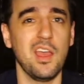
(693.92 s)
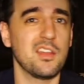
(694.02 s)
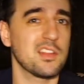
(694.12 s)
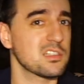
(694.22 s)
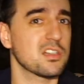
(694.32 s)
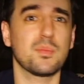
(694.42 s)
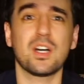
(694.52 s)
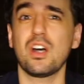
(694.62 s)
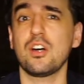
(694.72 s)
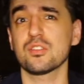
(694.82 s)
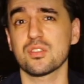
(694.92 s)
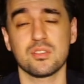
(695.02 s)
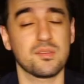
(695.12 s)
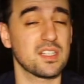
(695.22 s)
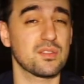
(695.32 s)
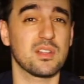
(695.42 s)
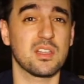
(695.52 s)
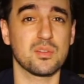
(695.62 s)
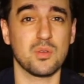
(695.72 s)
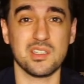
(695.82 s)
They talk about all sorts of things
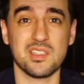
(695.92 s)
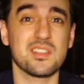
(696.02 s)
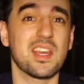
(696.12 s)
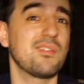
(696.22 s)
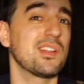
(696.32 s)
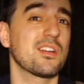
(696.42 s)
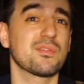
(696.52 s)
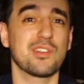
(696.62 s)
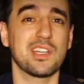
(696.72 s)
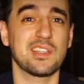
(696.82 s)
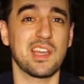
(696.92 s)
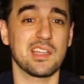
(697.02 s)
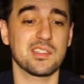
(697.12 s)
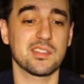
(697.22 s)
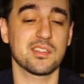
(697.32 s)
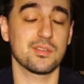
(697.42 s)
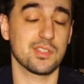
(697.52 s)
related to watches. They have a lot of great guests.